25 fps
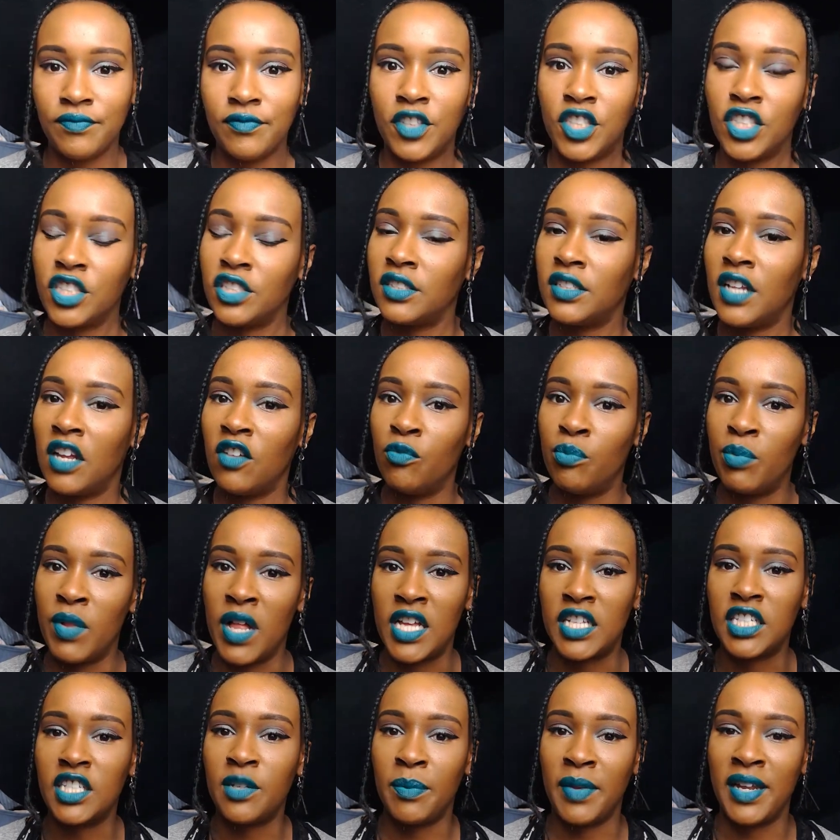just have
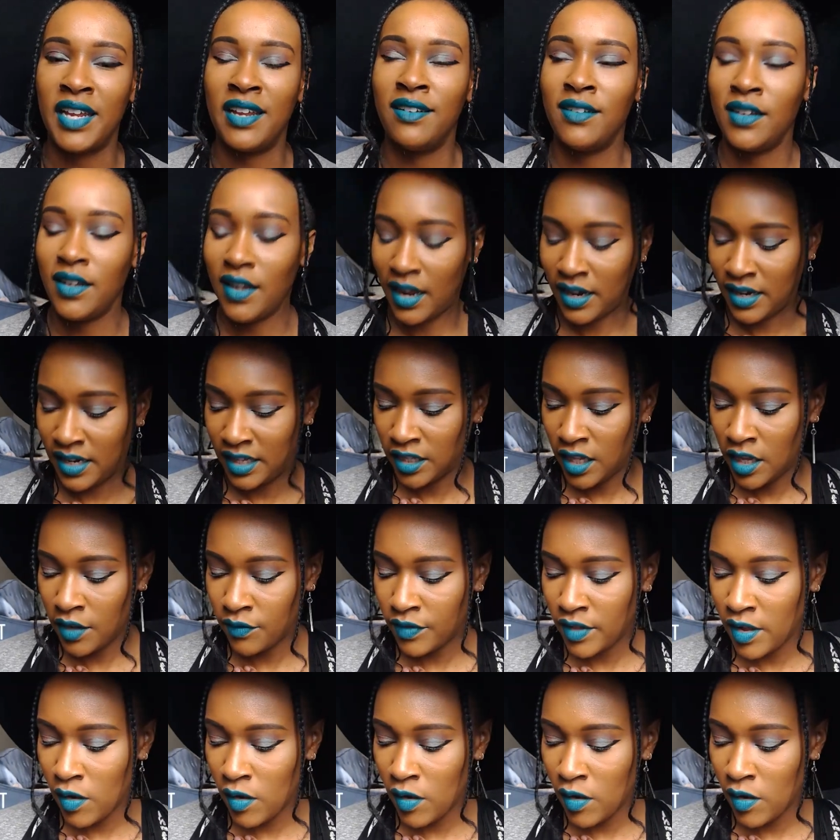blessed me, and I love